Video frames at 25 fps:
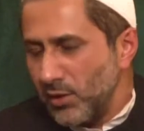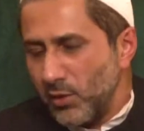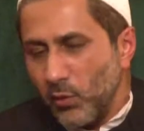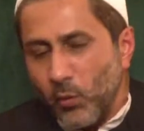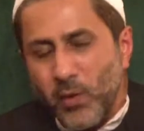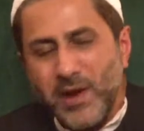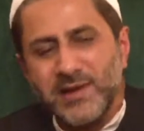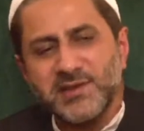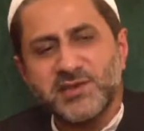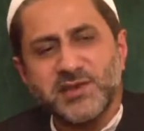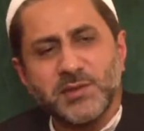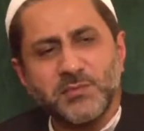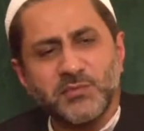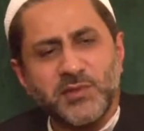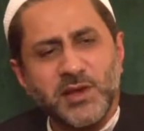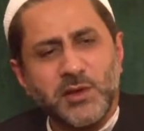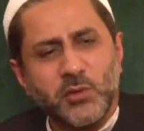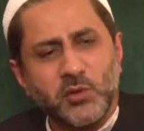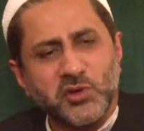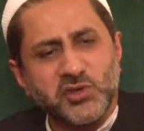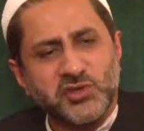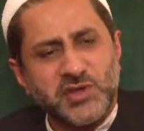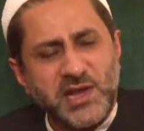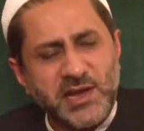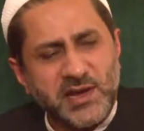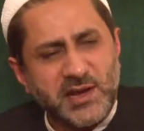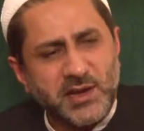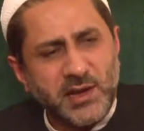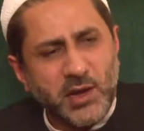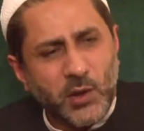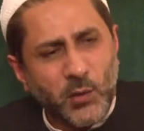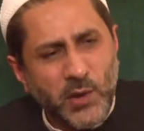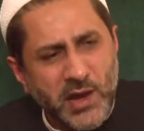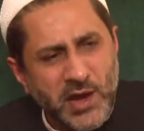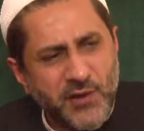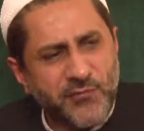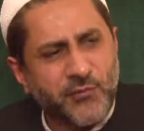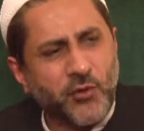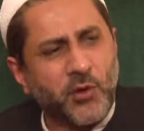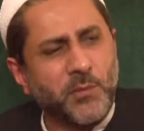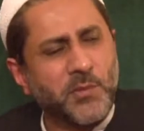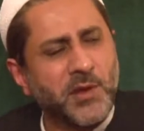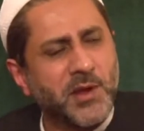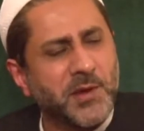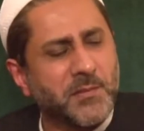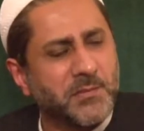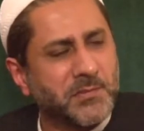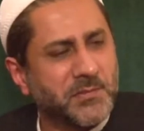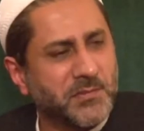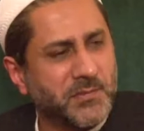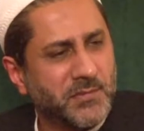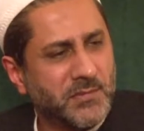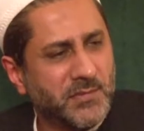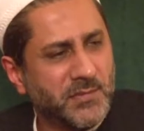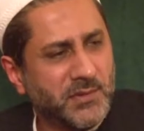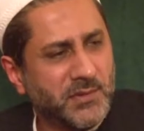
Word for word: When something was taken away from him,